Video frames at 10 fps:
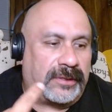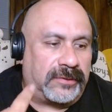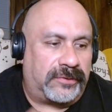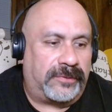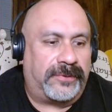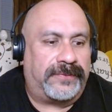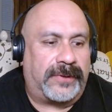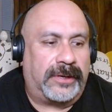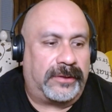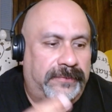horrible
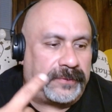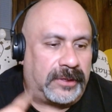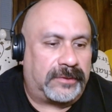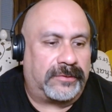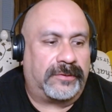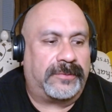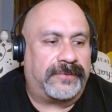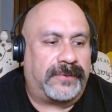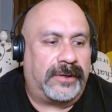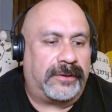father.
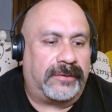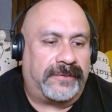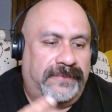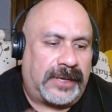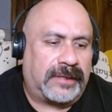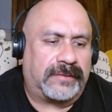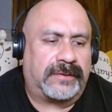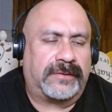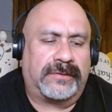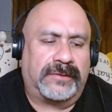And the fact is
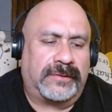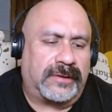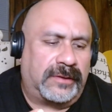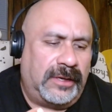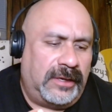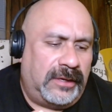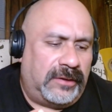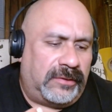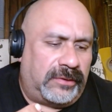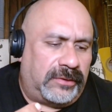this,
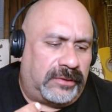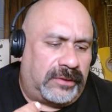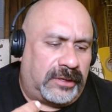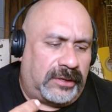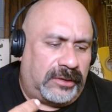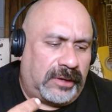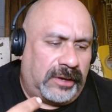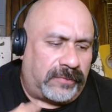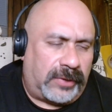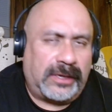you got
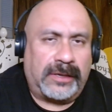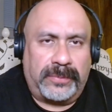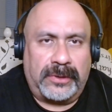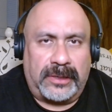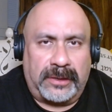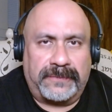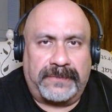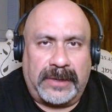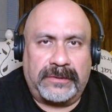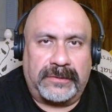to wake up one day,
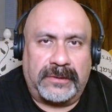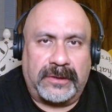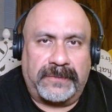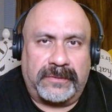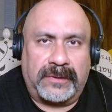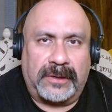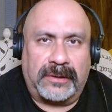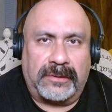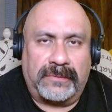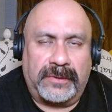face yourself and say, you
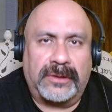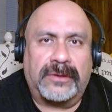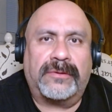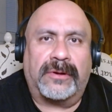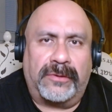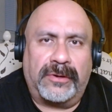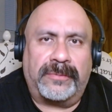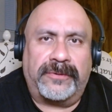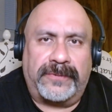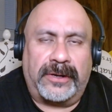know what? You're a
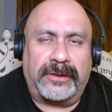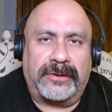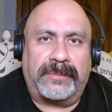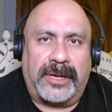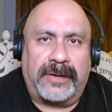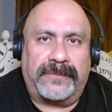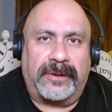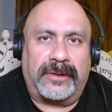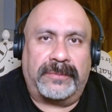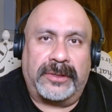horrible father. You're a bad
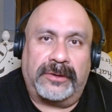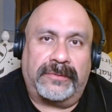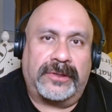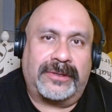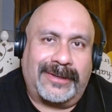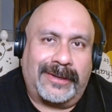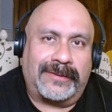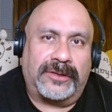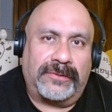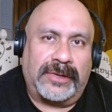father. But you know what? Today's
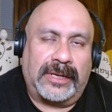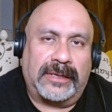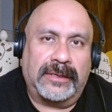a new day.